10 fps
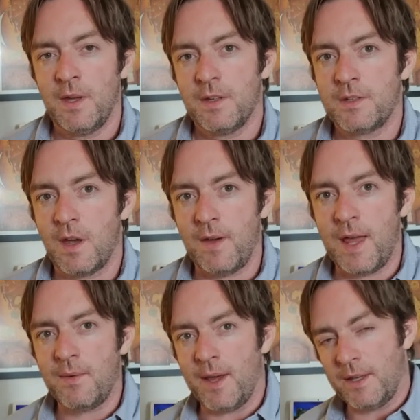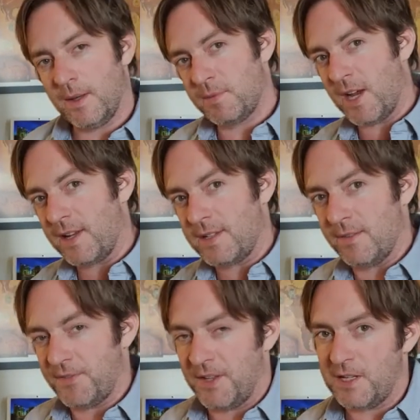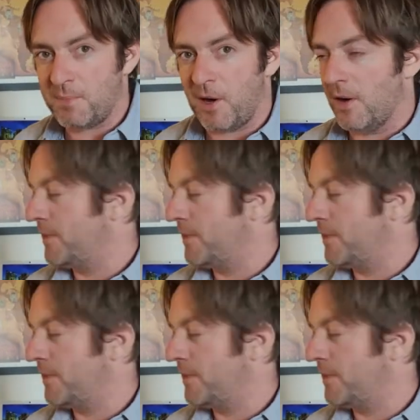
So anyway, the objectives for this part of